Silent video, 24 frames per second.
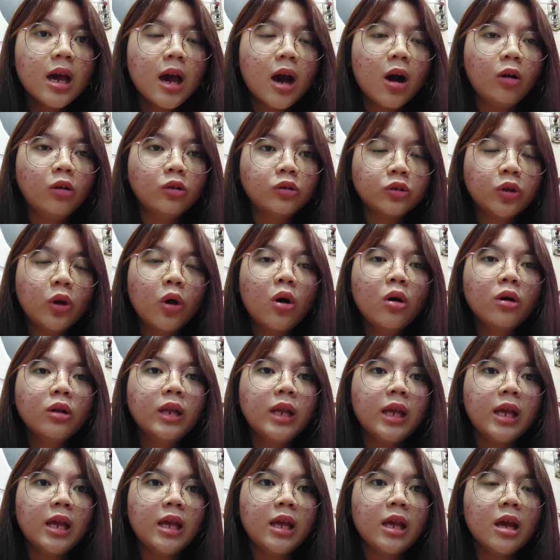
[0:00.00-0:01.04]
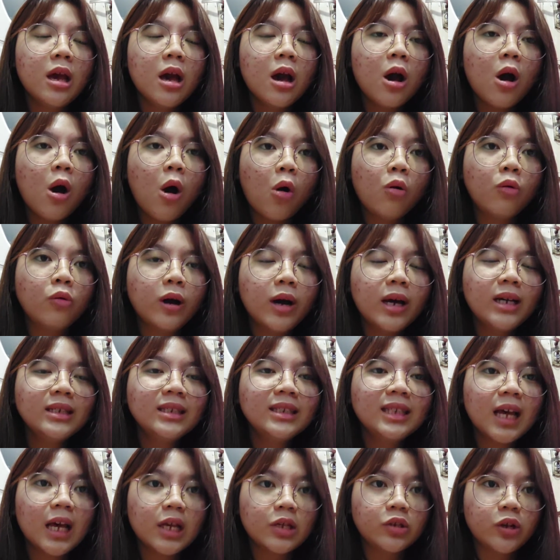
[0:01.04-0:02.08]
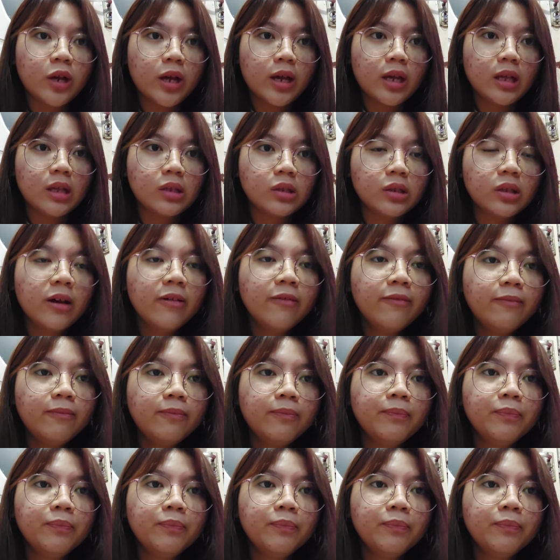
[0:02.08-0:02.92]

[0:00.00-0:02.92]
Also, the OSHA itself,